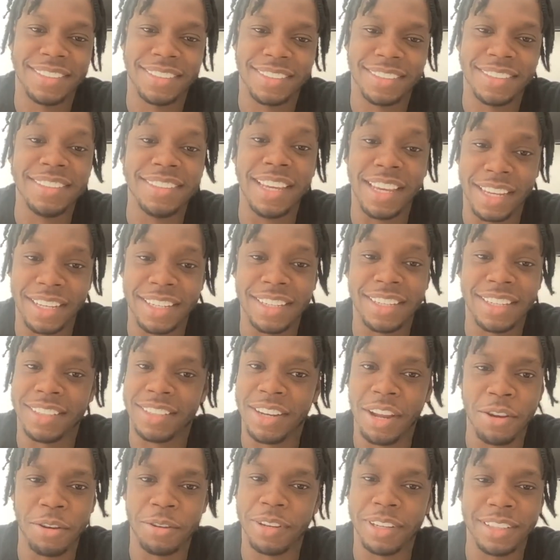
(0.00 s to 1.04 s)
Yeah,
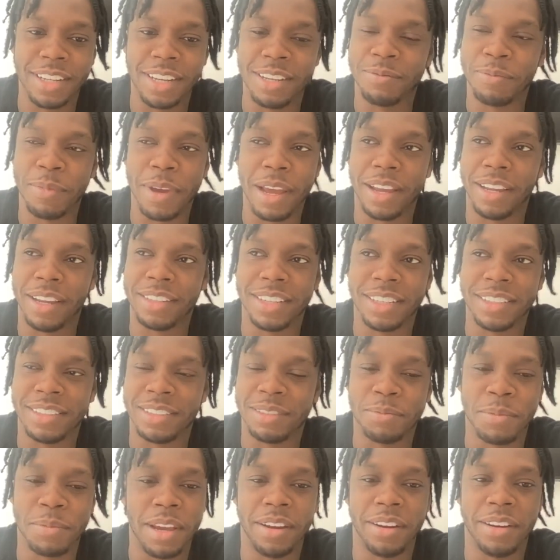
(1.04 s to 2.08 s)
no, it doesn't matter. It doesn't
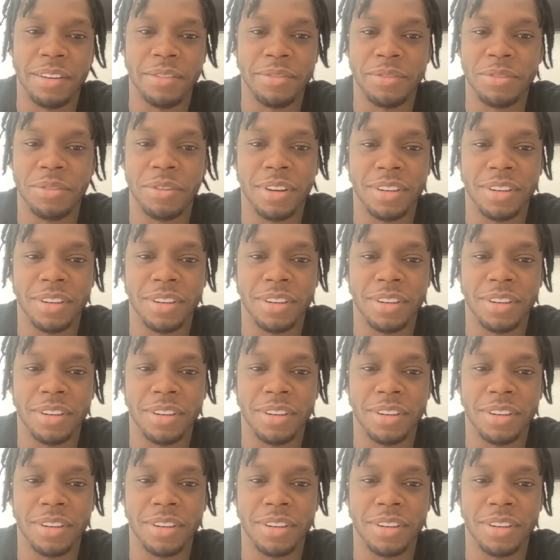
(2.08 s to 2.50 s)
matter if you are